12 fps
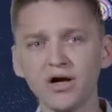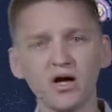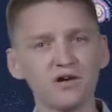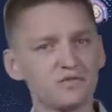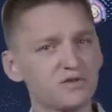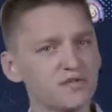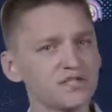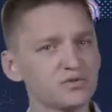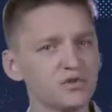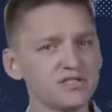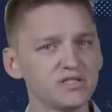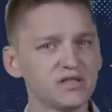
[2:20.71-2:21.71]
For this
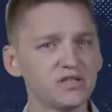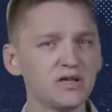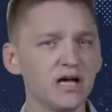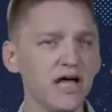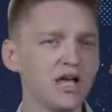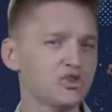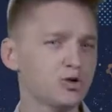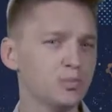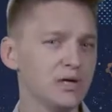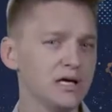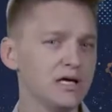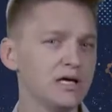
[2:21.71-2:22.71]
reason,
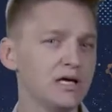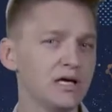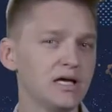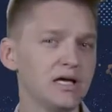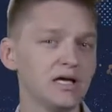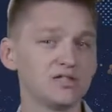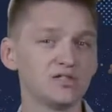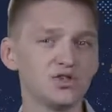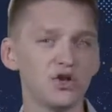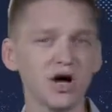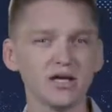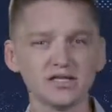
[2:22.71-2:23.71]
entropy is
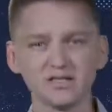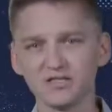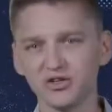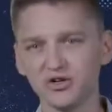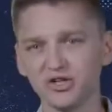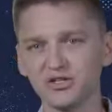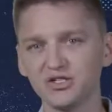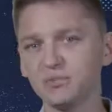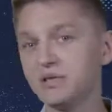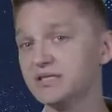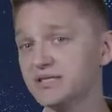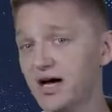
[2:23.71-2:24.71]
not considered to
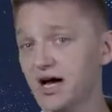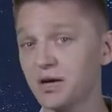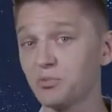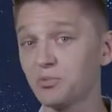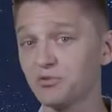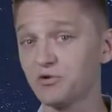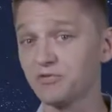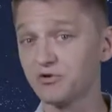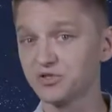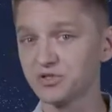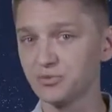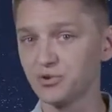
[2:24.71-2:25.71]
be time
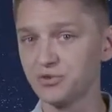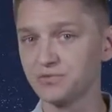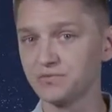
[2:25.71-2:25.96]
reversible.